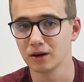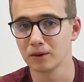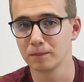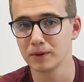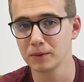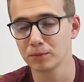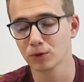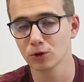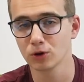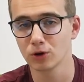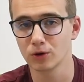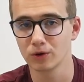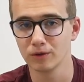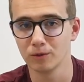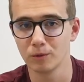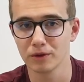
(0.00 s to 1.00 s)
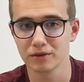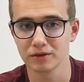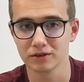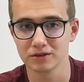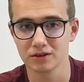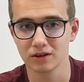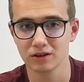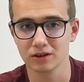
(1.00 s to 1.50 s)
people with
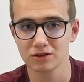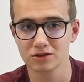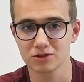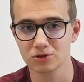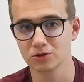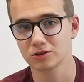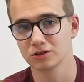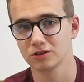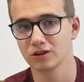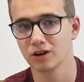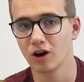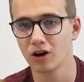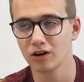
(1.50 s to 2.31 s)
a certain